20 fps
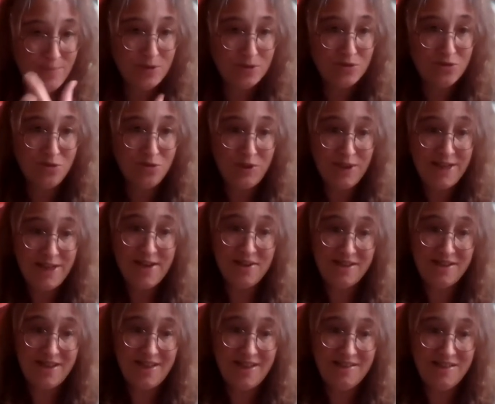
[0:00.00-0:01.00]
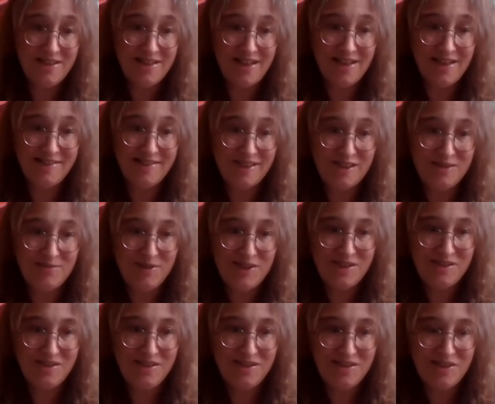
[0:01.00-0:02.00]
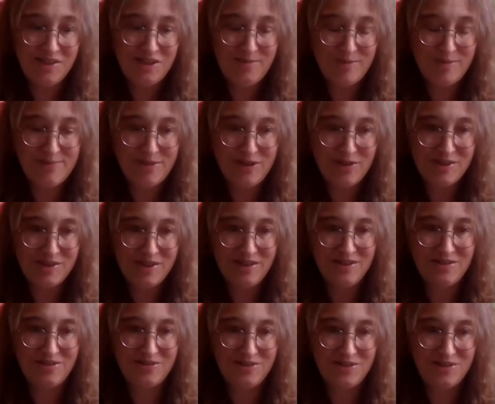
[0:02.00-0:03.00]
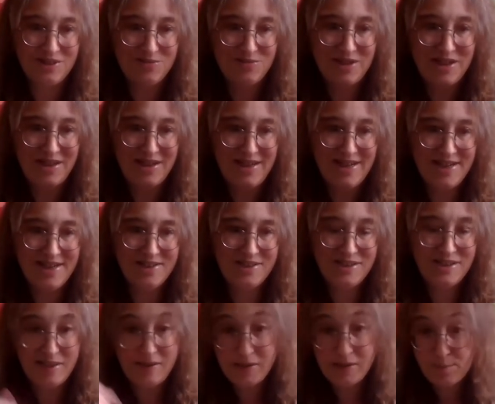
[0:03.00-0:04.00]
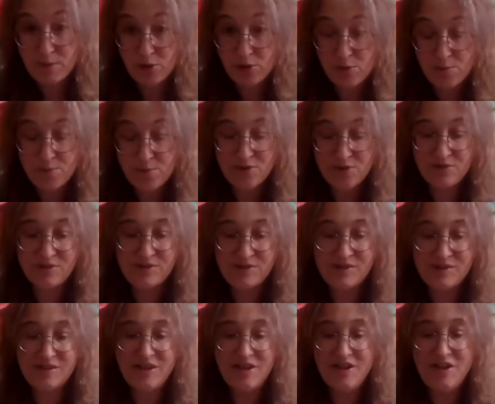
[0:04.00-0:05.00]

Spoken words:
called The Annotated Alice, which is an edition by Martin Gardner, where he annotates both books